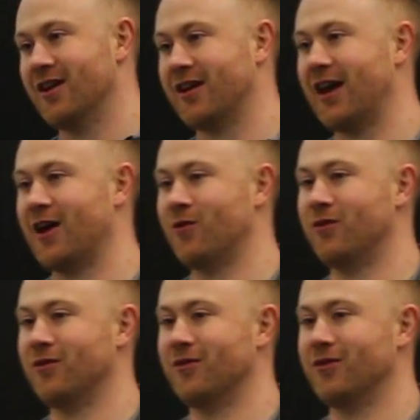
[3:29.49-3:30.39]
Okay,
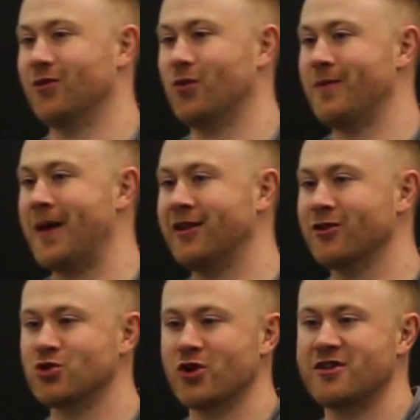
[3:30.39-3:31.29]
and we make
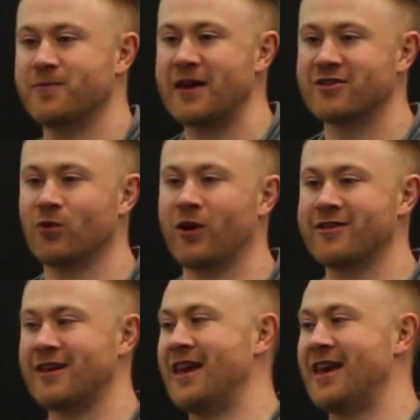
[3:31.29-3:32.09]
those choices based on what is